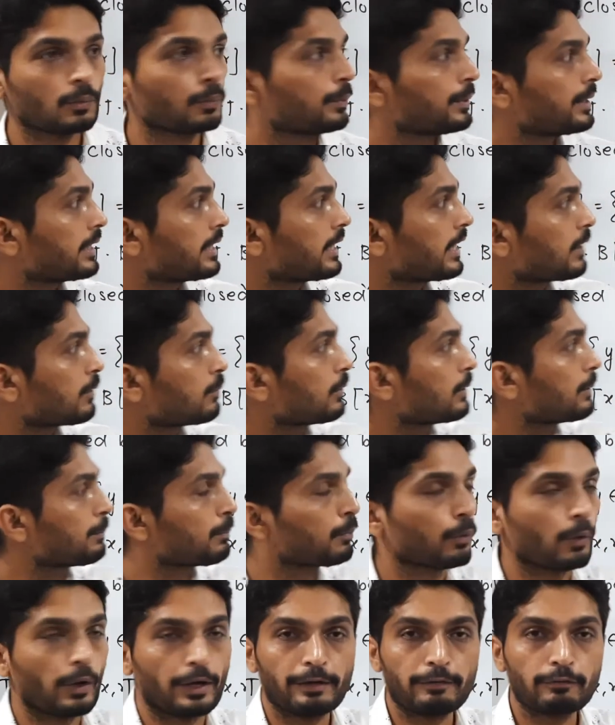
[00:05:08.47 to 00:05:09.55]
We take one
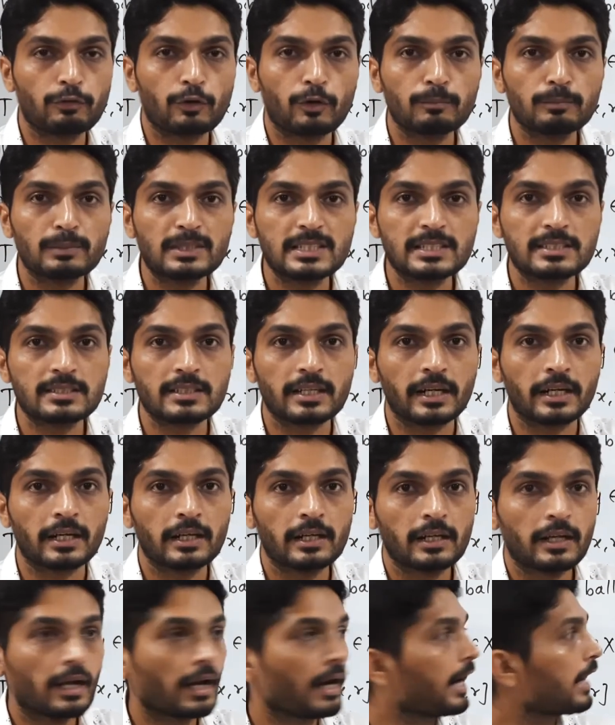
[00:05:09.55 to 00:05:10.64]
point from this set
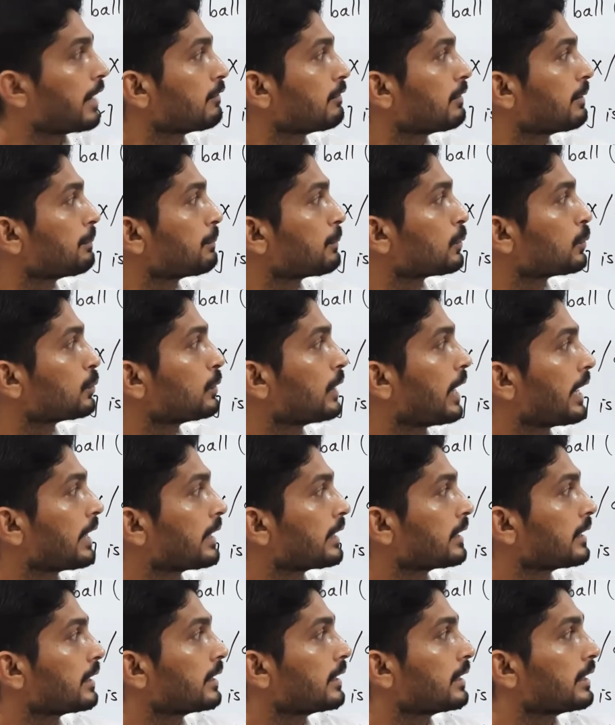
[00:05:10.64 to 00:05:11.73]
and we prove
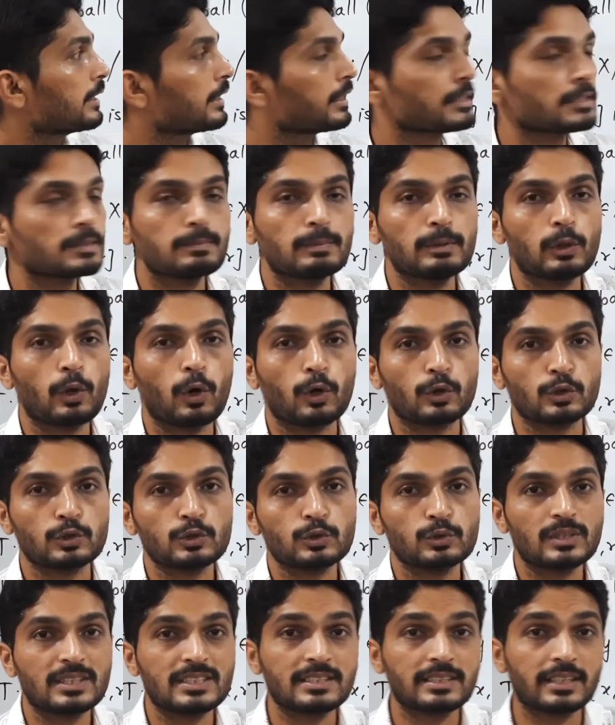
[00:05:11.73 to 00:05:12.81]
that it is belongs
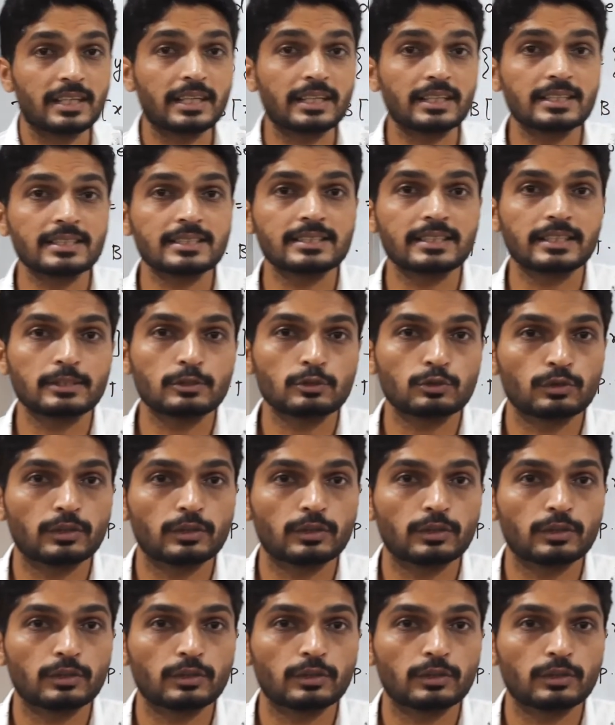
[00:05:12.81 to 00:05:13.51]
to the second set.